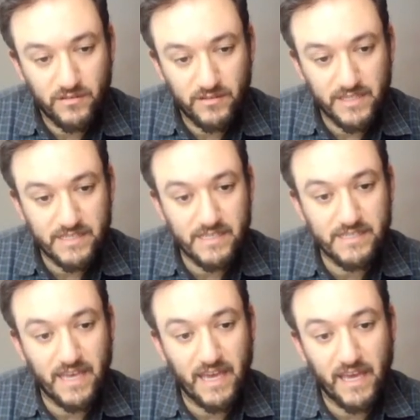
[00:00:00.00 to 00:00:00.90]
This is
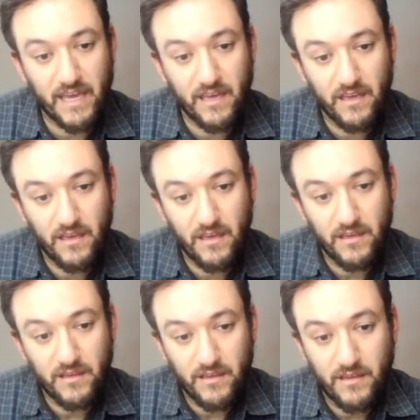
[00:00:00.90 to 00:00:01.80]
a
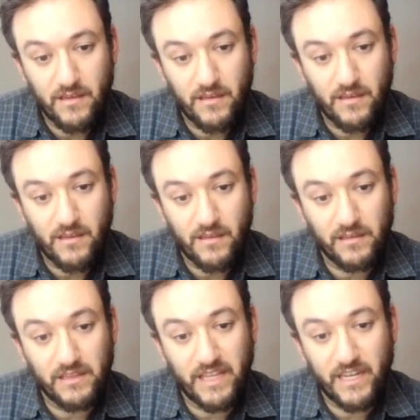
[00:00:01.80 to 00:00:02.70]

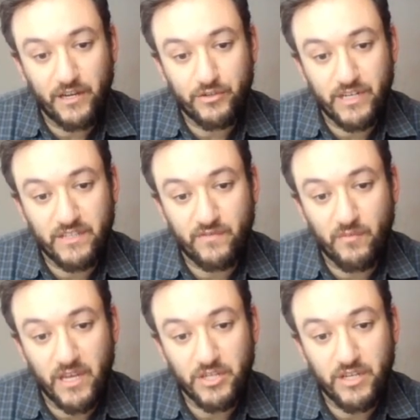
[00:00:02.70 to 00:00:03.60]
linear
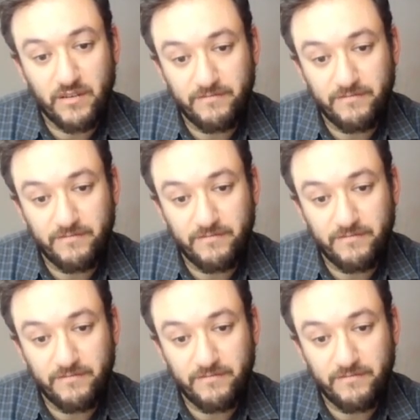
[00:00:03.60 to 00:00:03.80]
transformation.